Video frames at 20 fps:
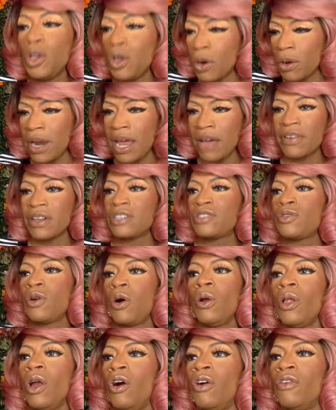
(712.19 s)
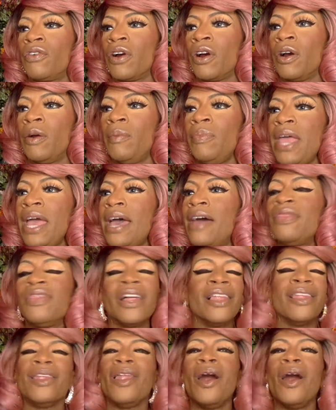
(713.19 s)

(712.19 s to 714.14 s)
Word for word: You don't have control over the